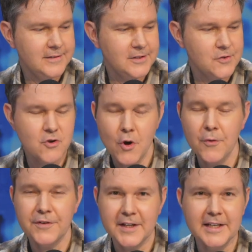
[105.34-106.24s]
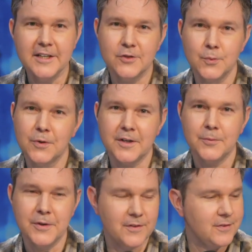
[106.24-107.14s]
know that they need to
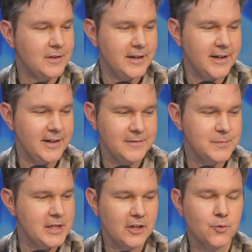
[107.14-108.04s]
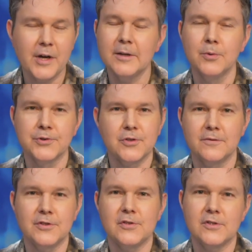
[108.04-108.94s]
work with incredible
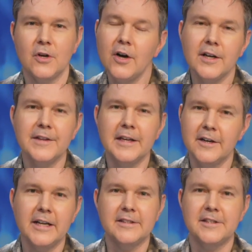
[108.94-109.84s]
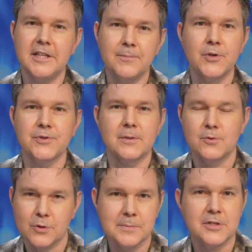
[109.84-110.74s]
services on the internet to keep those
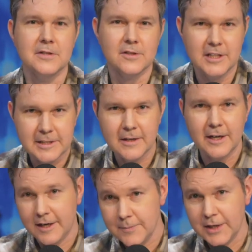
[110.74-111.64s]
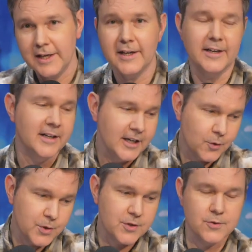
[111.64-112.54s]
subscriptions coming in,
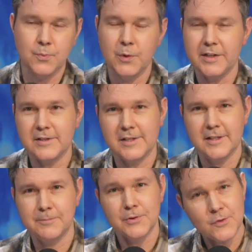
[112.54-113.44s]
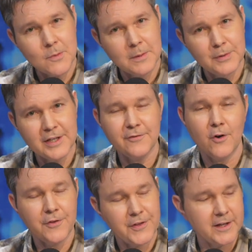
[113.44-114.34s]
which is what, presumably, if
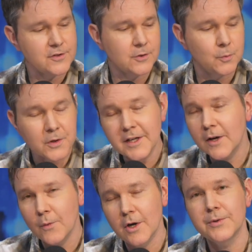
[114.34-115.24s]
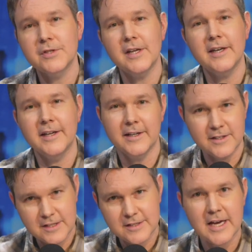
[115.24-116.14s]
all things are working well with Stadia,
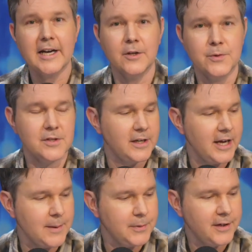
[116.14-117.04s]
is exactly what's going to happen